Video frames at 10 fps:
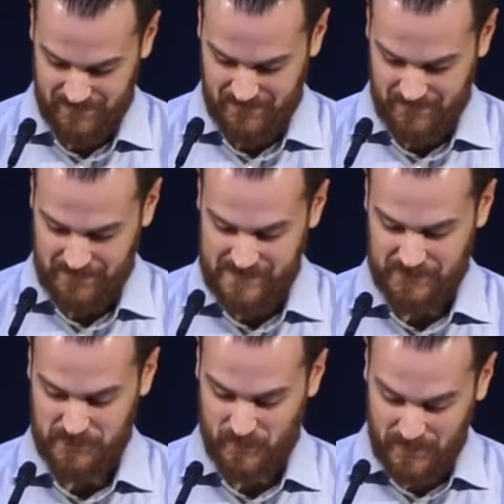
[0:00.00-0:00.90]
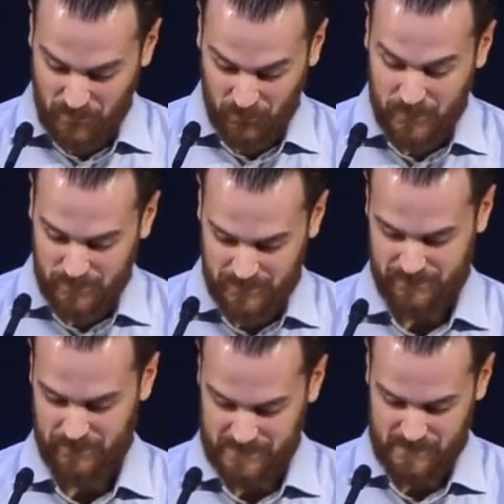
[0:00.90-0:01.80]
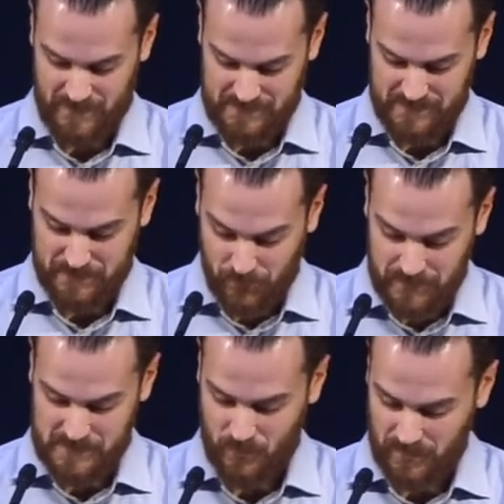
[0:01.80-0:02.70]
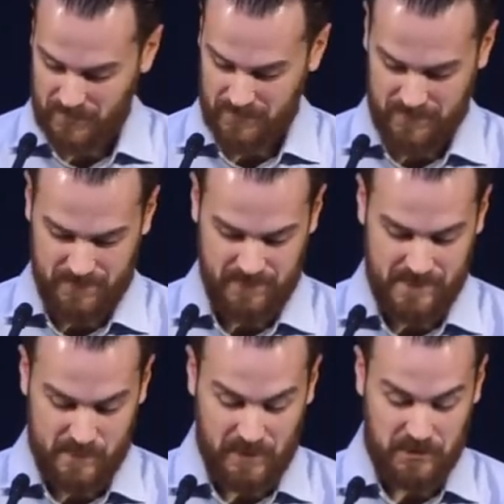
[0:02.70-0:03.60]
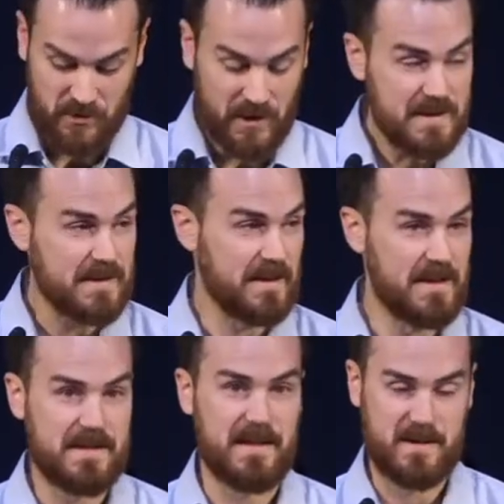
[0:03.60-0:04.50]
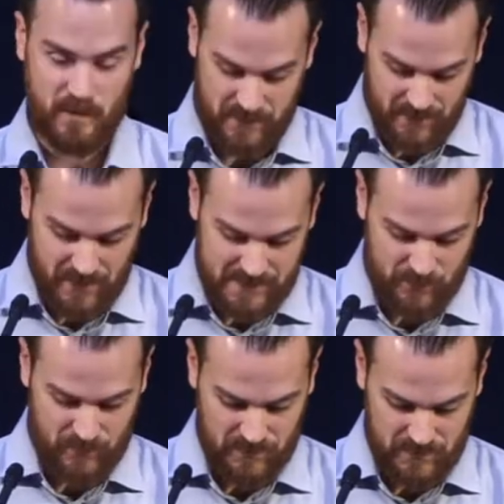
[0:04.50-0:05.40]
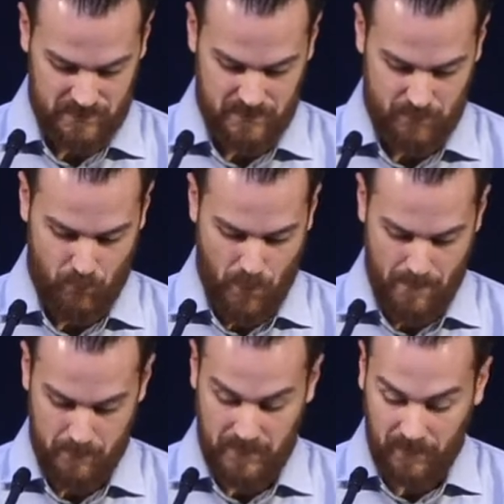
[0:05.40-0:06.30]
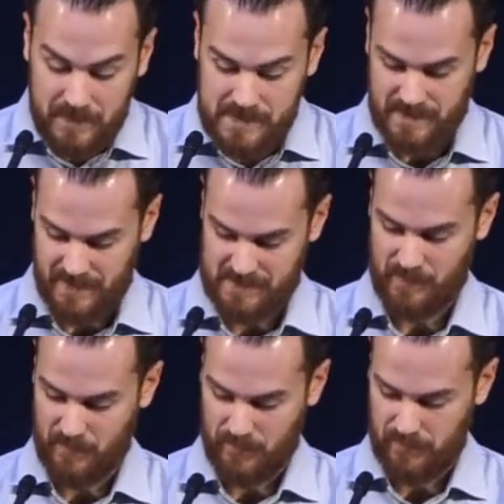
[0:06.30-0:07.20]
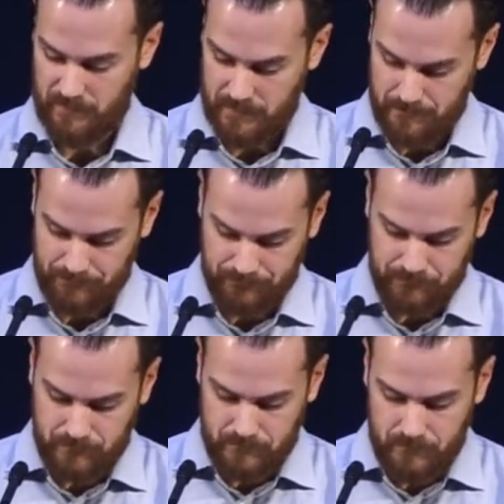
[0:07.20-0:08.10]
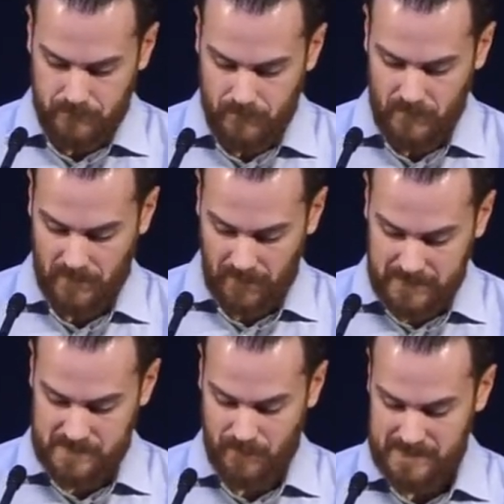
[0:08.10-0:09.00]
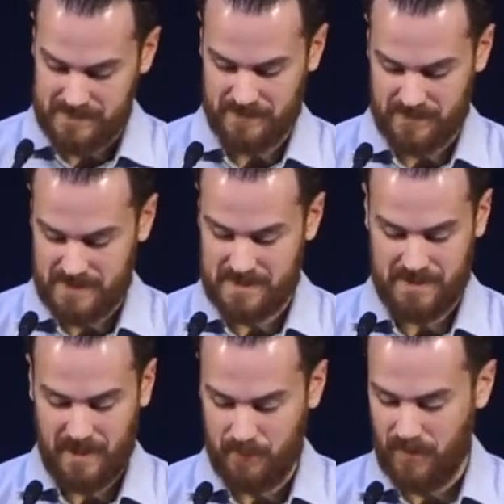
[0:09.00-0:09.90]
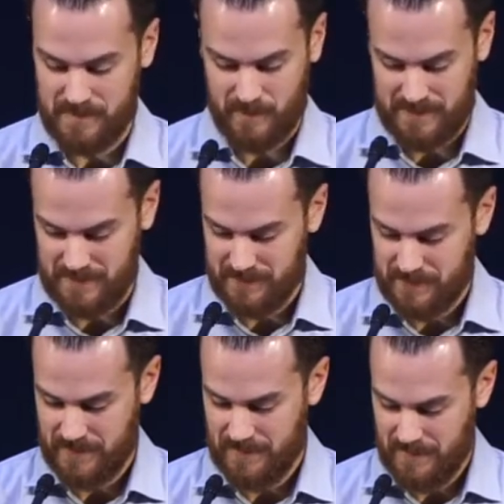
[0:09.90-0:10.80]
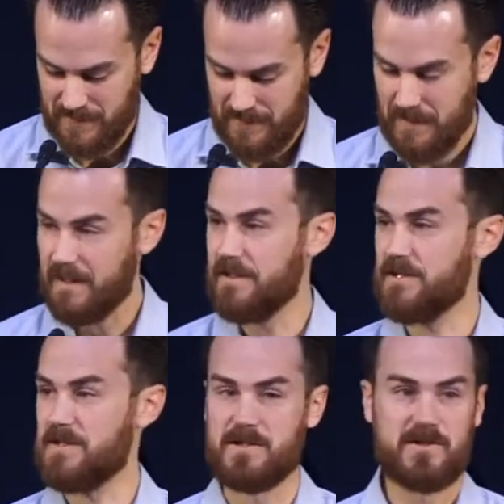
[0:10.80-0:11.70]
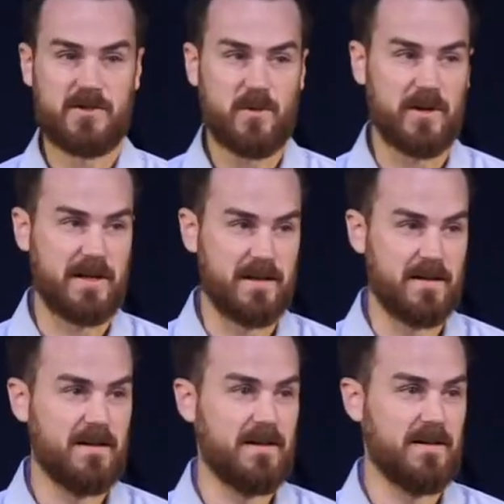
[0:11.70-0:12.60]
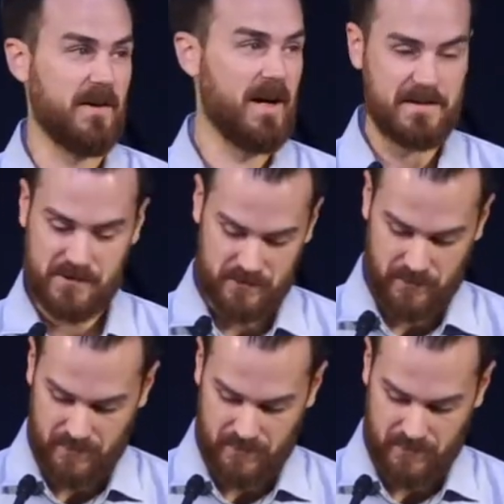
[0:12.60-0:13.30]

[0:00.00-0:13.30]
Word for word: He's actually been approved for this message, for this work. He's been entrusted, he says, with the gospel because he has been approved. God's message, this is not Paul's message. He is just a steward here of God's truth.